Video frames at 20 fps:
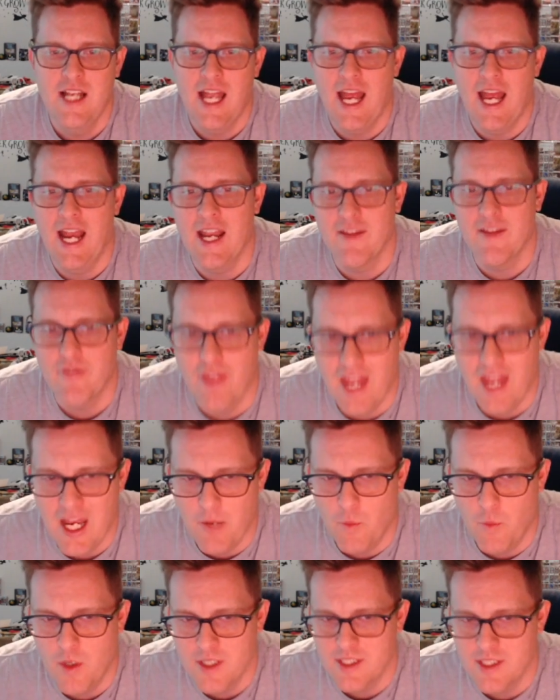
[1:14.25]
And if
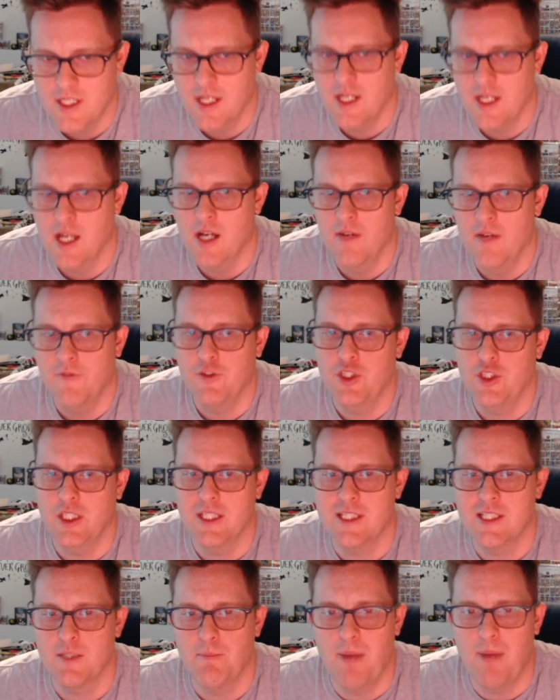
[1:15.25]
that wasn't enough, she
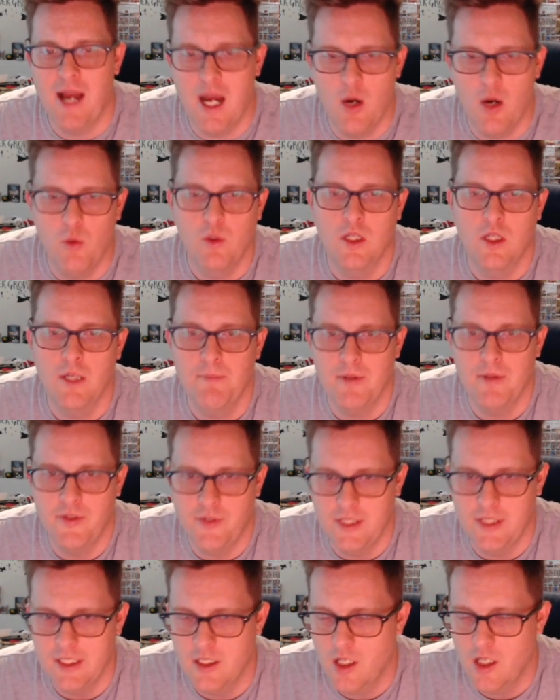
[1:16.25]
gets to power up a
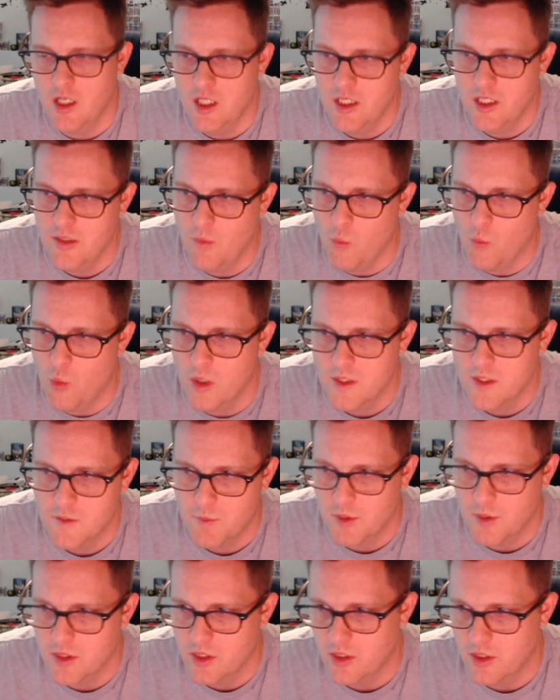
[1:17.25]
Z card once
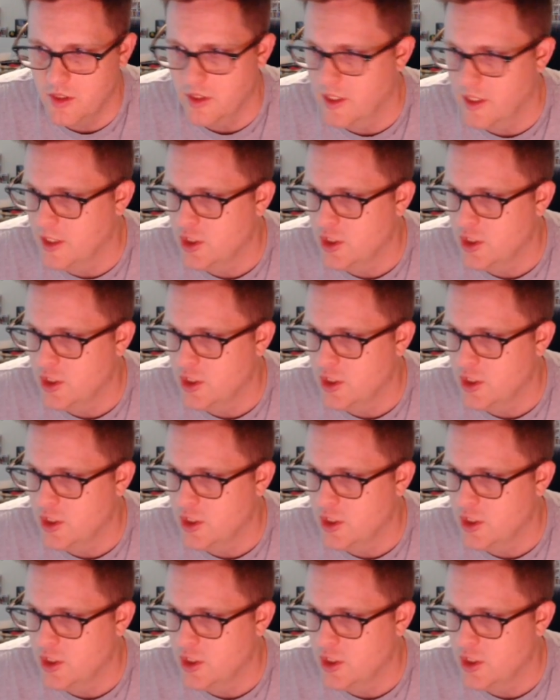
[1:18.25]
per turn.